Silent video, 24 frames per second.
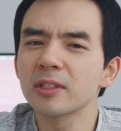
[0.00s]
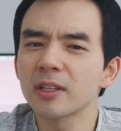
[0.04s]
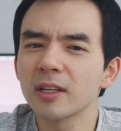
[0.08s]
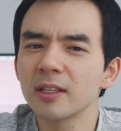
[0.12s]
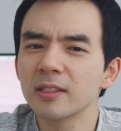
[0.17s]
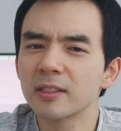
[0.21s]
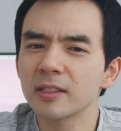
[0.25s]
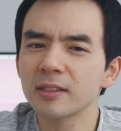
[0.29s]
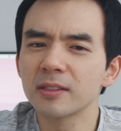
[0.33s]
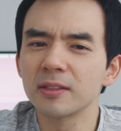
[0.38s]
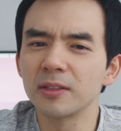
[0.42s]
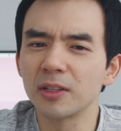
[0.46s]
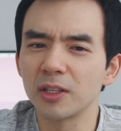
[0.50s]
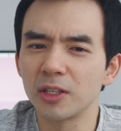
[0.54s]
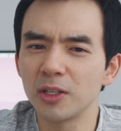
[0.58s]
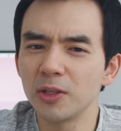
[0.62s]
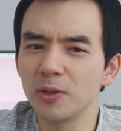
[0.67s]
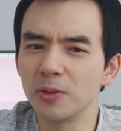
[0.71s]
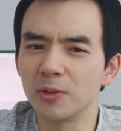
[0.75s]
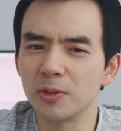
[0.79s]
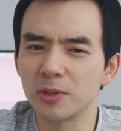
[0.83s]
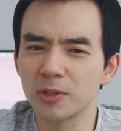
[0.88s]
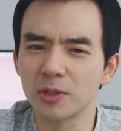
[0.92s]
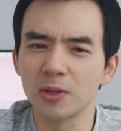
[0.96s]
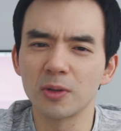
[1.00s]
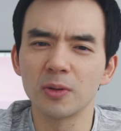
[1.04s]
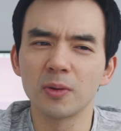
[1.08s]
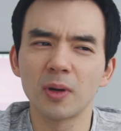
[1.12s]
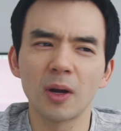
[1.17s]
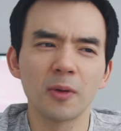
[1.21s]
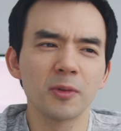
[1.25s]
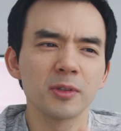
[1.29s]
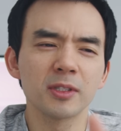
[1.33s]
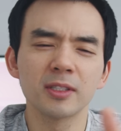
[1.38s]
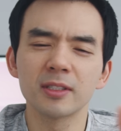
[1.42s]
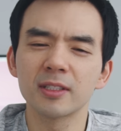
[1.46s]
size isn't huge, so I
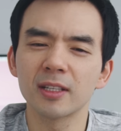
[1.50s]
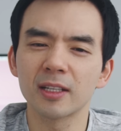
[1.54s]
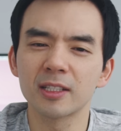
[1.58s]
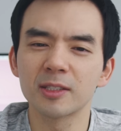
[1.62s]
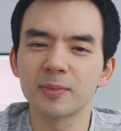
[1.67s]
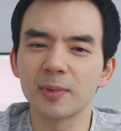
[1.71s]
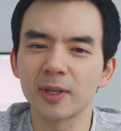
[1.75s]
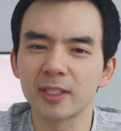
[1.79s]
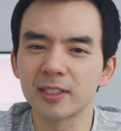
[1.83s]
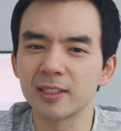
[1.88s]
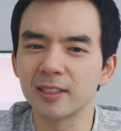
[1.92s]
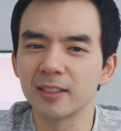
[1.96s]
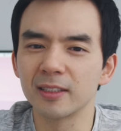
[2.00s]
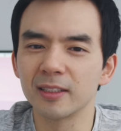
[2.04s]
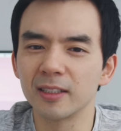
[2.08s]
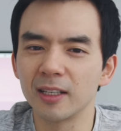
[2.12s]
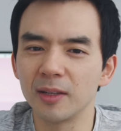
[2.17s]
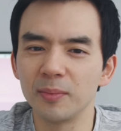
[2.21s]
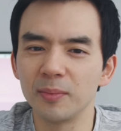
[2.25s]
wasn't expecting